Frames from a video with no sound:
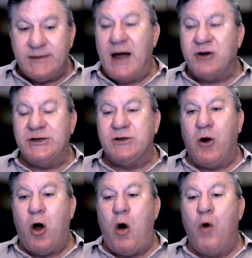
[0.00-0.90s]
now she's got
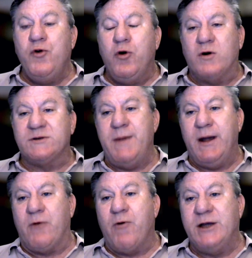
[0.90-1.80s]
a whole new cosmetic
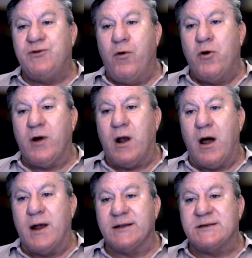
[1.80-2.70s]
range for her
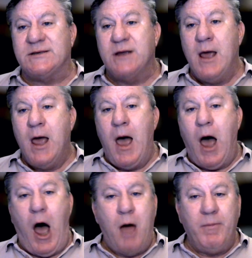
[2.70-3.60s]
clients.
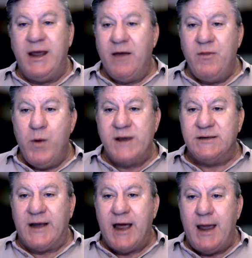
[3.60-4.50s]
Here in the
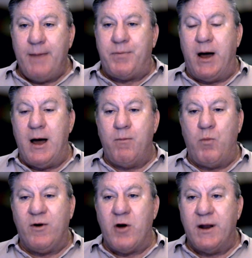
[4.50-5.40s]
Western Cape,
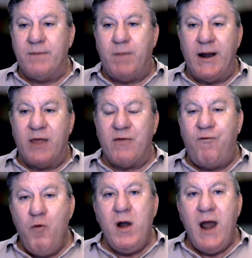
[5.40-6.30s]
we've got another
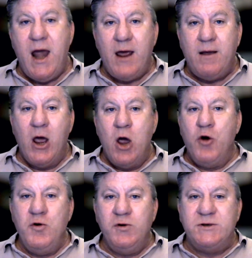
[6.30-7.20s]
formulator
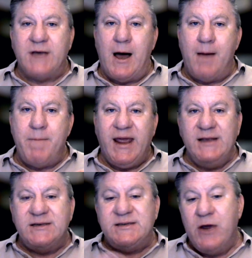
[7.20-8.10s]
who's
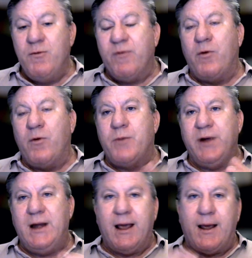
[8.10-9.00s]
making serums from the
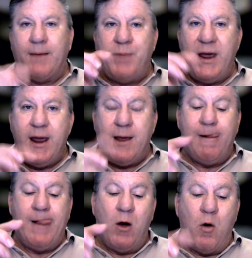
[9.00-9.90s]
prickly pear
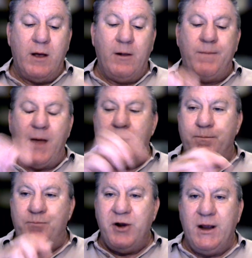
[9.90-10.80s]
oil,
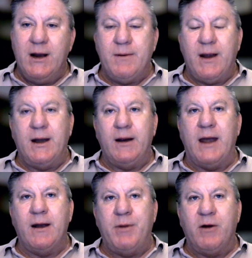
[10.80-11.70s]
putting it in
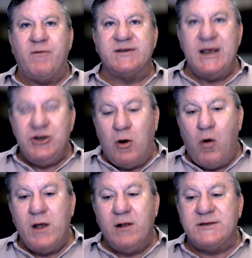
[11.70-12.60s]
a bit of essential
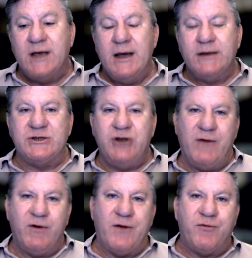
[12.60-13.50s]
oils just to give
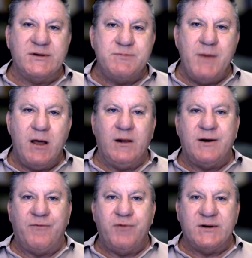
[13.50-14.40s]
it a different smell,
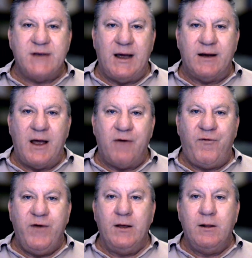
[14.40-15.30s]
different
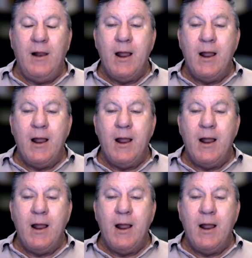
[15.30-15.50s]
feel.